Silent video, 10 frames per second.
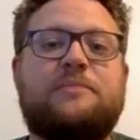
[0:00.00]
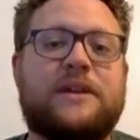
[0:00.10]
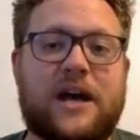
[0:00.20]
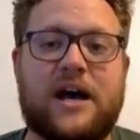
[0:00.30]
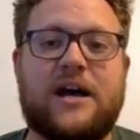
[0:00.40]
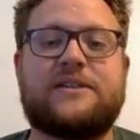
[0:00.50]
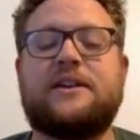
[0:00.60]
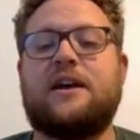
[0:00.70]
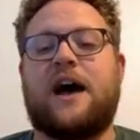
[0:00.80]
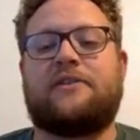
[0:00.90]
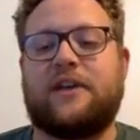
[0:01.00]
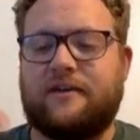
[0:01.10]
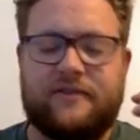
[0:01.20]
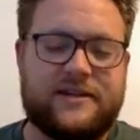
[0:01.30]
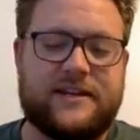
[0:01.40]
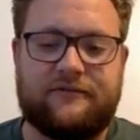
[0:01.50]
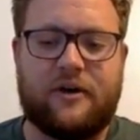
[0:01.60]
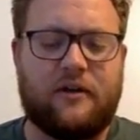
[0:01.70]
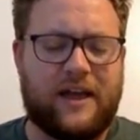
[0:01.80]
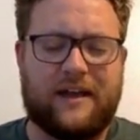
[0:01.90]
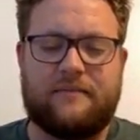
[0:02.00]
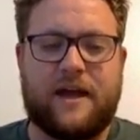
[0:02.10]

because I think of the default, like,